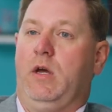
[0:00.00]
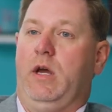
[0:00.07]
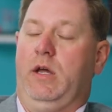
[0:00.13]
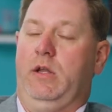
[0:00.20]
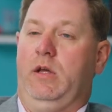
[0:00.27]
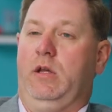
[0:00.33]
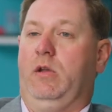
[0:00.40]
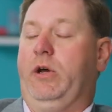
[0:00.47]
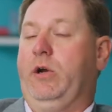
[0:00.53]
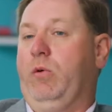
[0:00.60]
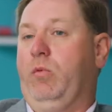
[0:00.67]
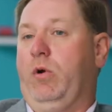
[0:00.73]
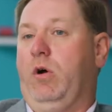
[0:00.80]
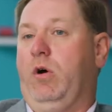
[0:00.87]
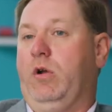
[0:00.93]
and then later
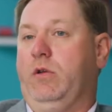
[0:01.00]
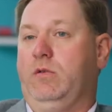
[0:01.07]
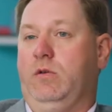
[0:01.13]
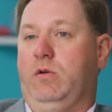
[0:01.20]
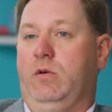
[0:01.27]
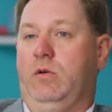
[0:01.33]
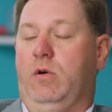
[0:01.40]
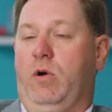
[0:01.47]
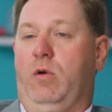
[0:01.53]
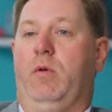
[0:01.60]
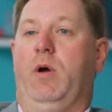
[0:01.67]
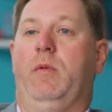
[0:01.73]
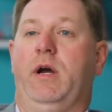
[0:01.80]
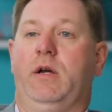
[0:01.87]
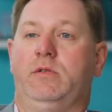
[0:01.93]
went on to earn
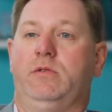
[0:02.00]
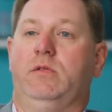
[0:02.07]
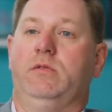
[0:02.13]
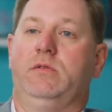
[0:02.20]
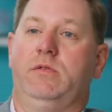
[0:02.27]
my master's.